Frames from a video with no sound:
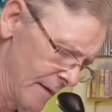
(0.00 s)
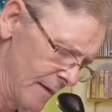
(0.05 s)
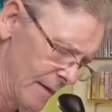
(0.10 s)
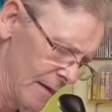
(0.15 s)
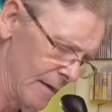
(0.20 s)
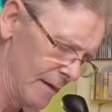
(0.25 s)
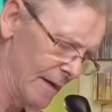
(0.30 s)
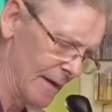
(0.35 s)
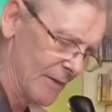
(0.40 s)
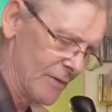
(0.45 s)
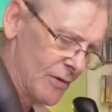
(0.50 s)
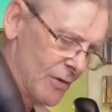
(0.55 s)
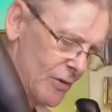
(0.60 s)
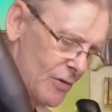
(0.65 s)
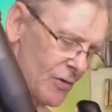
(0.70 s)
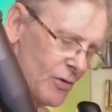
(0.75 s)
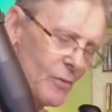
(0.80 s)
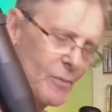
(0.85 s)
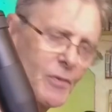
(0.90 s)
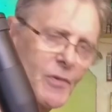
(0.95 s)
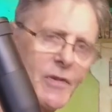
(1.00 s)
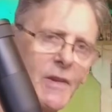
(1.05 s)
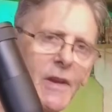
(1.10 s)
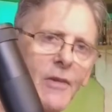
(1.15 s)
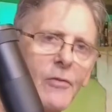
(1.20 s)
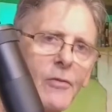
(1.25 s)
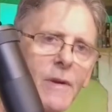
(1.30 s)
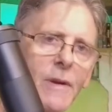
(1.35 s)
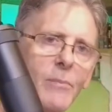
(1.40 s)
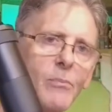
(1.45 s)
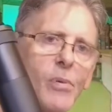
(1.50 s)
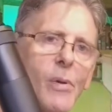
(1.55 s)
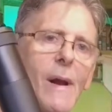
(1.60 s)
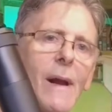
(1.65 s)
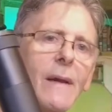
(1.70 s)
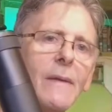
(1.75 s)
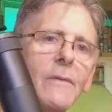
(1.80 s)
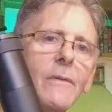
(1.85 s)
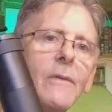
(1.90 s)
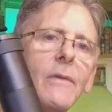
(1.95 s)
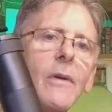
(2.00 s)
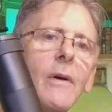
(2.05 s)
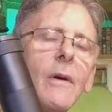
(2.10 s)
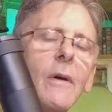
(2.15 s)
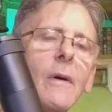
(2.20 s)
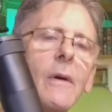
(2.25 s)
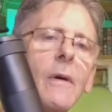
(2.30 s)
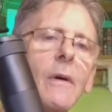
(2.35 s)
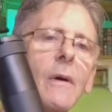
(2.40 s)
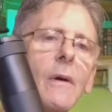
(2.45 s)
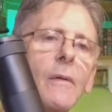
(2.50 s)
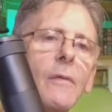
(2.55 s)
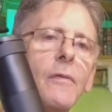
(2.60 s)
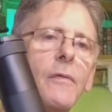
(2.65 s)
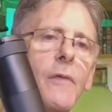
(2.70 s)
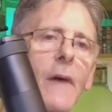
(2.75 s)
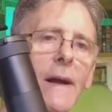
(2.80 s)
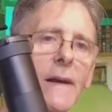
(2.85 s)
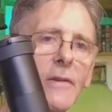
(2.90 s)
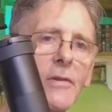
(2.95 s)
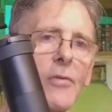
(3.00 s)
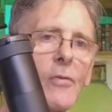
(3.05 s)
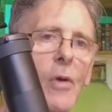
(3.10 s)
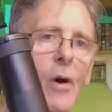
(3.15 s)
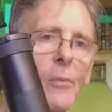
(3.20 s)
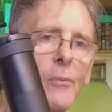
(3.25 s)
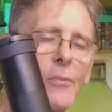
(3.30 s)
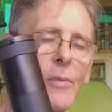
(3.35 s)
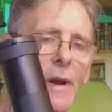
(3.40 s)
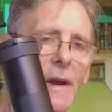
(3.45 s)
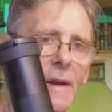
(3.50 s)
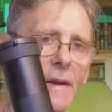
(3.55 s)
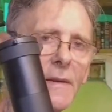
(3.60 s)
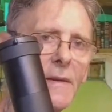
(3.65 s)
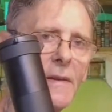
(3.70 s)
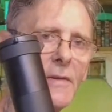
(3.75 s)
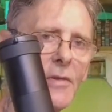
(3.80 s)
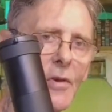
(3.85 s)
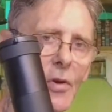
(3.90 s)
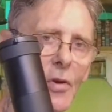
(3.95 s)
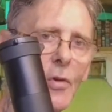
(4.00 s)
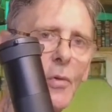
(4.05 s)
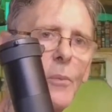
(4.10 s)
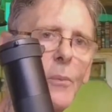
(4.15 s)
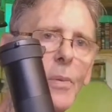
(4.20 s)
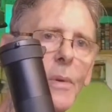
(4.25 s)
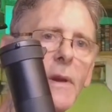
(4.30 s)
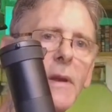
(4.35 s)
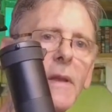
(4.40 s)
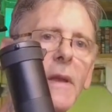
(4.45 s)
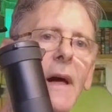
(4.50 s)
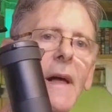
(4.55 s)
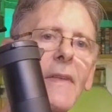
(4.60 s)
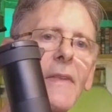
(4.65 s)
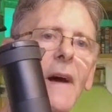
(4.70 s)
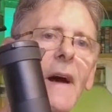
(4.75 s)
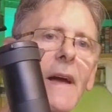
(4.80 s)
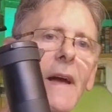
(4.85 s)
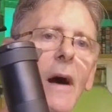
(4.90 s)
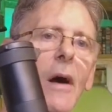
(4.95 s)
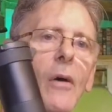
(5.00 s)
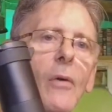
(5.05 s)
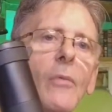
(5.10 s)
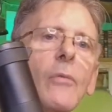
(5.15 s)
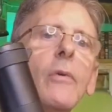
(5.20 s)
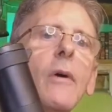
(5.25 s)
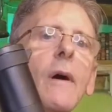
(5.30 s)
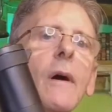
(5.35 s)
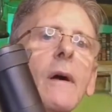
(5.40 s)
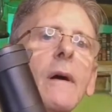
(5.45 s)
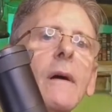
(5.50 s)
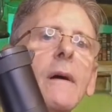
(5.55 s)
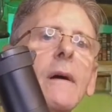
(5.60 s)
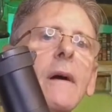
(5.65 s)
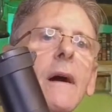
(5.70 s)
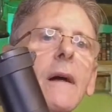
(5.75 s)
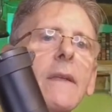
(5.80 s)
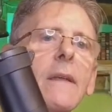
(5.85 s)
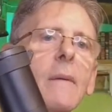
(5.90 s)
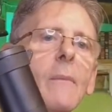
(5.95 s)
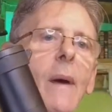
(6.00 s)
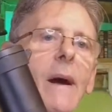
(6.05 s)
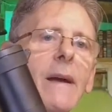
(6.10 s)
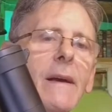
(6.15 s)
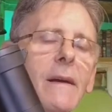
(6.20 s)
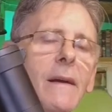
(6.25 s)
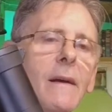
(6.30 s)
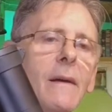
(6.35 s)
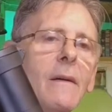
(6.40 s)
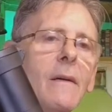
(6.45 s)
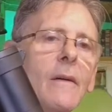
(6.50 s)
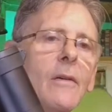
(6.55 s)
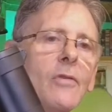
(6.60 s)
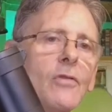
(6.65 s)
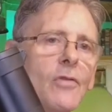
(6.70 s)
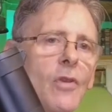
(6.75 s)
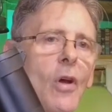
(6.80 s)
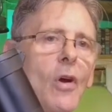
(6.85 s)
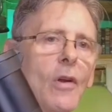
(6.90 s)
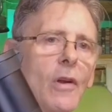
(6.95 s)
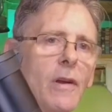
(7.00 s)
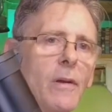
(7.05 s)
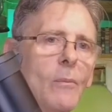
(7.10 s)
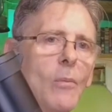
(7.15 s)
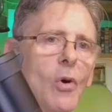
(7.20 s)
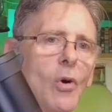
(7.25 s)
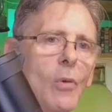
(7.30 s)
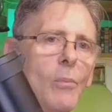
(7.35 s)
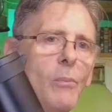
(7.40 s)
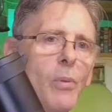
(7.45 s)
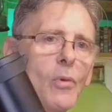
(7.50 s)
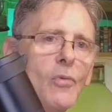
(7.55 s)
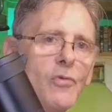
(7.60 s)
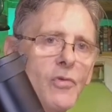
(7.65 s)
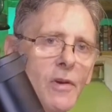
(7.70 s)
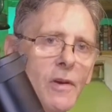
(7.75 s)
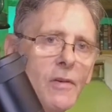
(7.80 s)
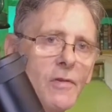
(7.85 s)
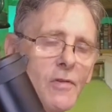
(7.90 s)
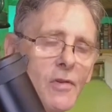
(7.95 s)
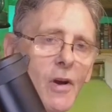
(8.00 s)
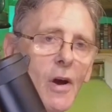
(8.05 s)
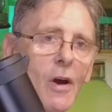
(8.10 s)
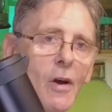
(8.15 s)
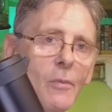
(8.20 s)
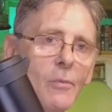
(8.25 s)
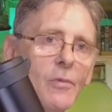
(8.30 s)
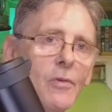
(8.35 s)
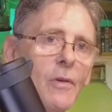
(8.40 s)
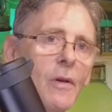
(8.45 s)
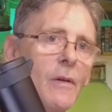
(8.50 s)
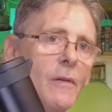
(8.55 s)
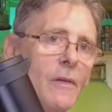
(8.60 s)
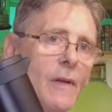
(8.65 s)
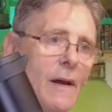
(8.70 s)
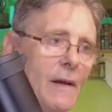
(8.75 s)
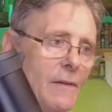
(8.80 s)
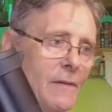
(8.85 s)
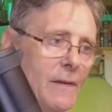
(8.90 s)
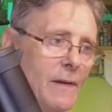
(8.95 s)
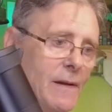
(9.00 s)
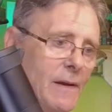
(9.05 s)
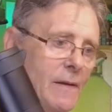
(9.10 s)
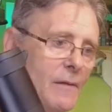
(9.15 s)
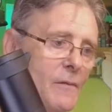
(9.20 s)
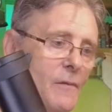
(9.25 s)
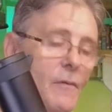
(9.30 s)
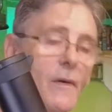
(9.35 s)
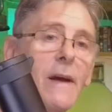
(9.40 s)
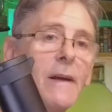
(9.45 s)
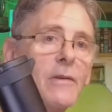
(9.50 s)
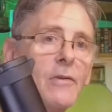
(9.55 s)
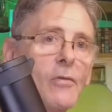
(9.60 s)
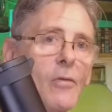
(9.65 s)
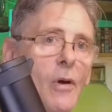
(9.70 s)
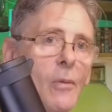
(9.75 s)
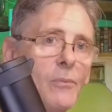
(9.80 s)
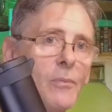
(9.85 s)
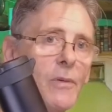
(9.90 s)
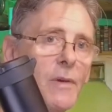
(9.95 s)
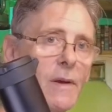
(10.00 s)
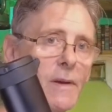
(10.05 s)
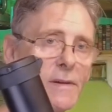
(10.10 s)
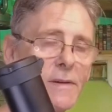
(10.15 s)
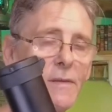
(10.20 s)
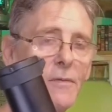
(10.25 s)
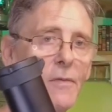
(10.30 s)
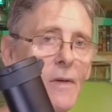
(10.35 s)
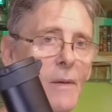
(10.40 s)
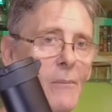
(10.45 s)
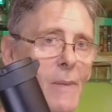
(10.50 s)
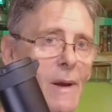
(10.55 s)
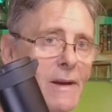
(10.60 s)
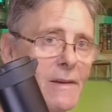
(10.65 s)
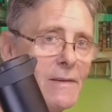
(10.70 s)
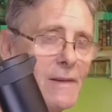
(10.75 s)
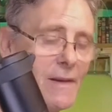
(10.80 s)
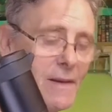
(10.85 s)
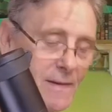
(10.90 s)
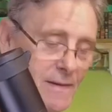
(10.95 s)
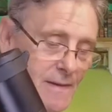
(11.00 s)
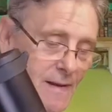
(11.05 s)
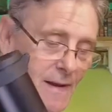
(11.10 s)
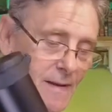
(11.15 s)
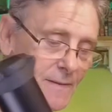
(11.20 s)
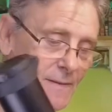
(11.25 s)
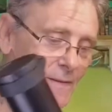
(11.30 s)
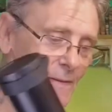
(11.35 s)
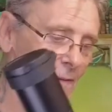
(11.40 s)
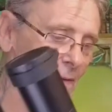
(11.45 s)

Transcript: and that's a subsidiary brand of Vector Optics. It's a company that they own, and they make slightly more budget scopes than the Vector optics, if that makes any sense.